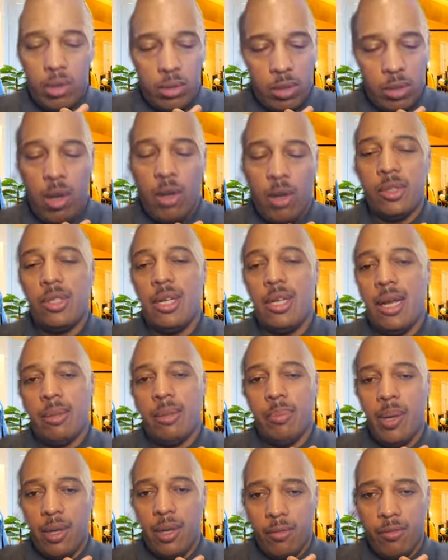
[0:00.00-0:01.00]
As long as you're not a
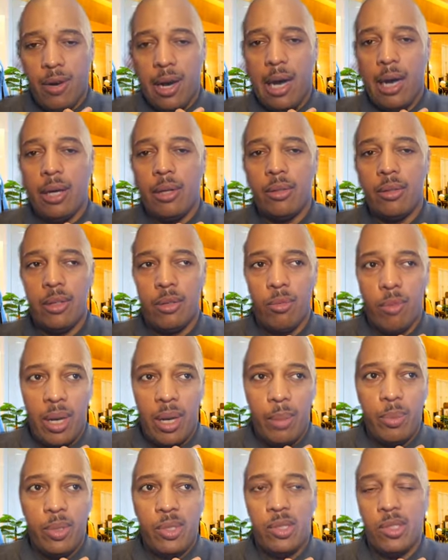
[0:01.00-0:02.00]
pedophile and a
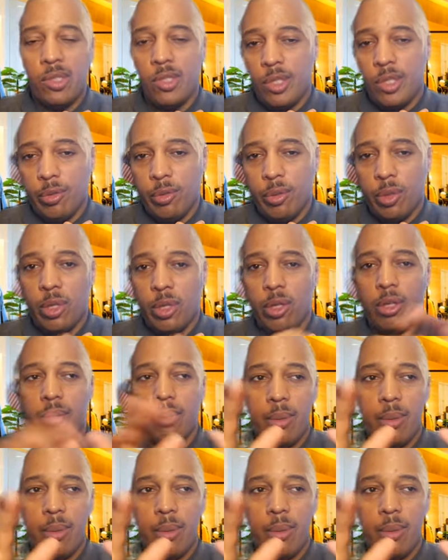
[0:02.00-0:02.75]
rapist and a serial killer,